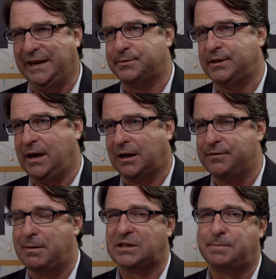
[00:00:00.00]
EMC, I'll give you
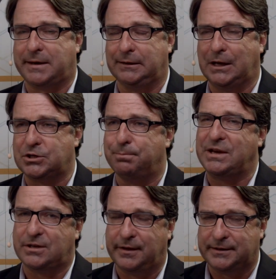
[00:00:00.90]
my speculation
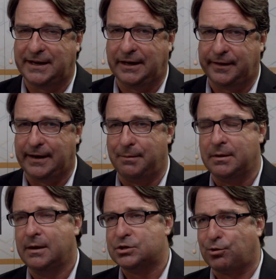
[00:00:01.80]
based on the data that I'm
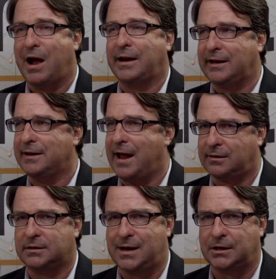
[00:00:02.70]
trying to connect the
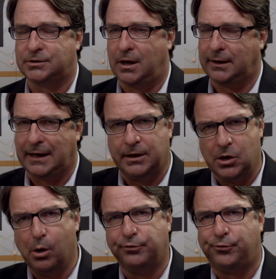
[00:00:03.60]
dots on. Again,
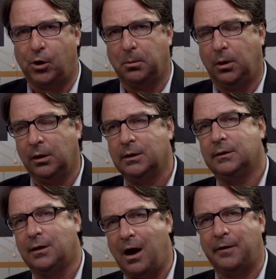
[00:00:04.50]
no formal
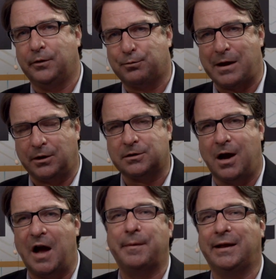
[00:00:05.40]
on-the-record
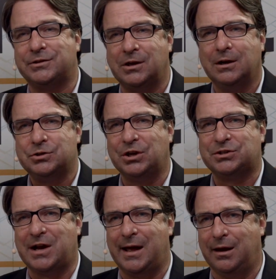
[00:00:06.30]
comments, just
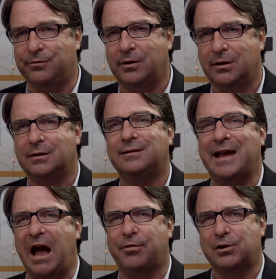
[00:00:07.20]
kind of
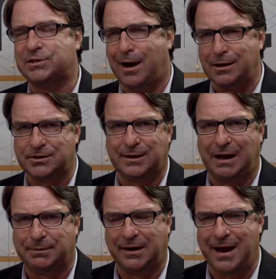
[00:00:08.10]
gathered dots that
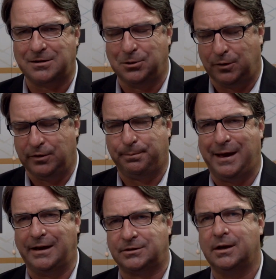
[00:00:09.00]
I've connected over the
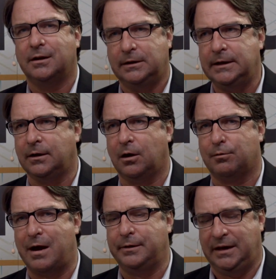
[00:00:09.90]
past year
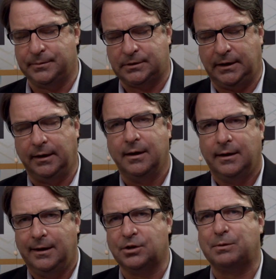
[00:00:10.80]
around EMC.
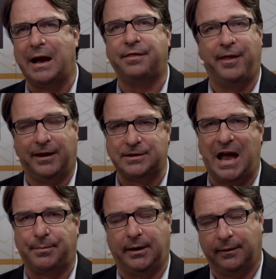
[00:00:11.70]
Here's what I think is
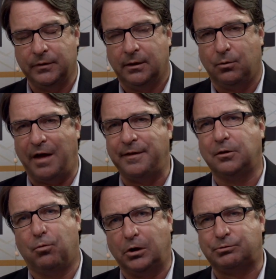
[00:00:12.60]
happening. Well, I think the
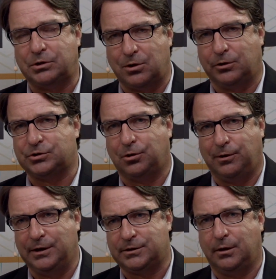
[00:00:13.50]
Wall Street Journal
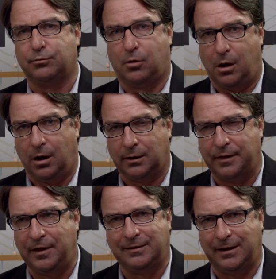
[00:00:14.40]
story is wrong. I
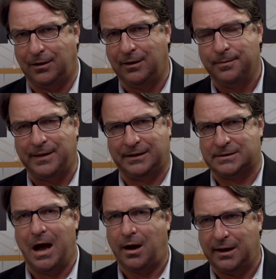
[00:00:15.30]
think that is
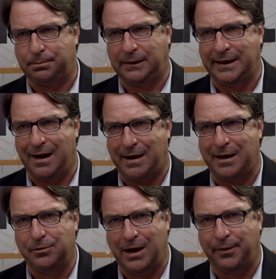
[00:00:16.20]
not going to play out. I
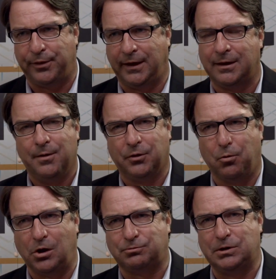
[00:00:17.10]
do not think the
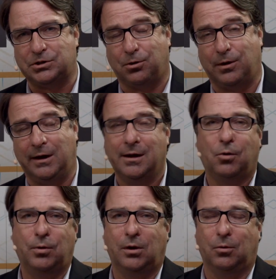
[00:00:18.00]
Wall Street
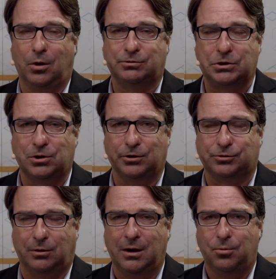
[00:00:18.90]
Journal
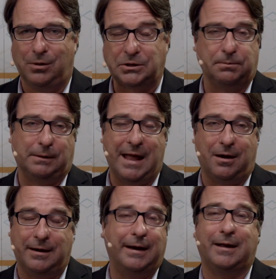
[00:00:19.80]
story will actually play out
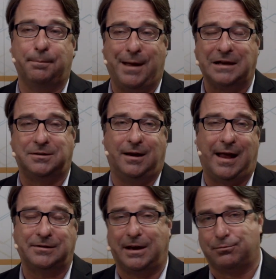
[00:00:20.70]
in any capacity
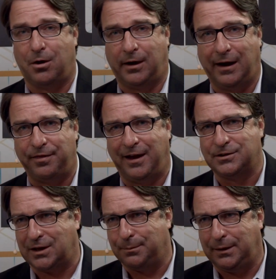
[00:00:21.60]
as they wrote it. I think it's
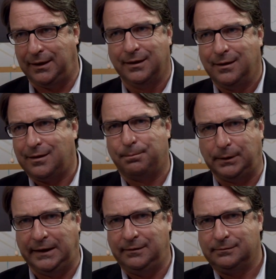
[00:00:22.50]
going to be
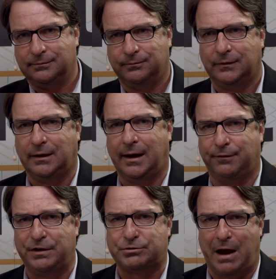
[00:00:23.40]
complete
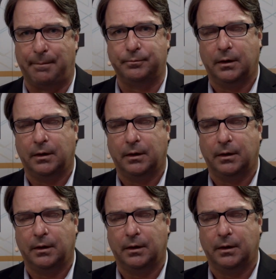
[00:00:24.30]
fish wrap.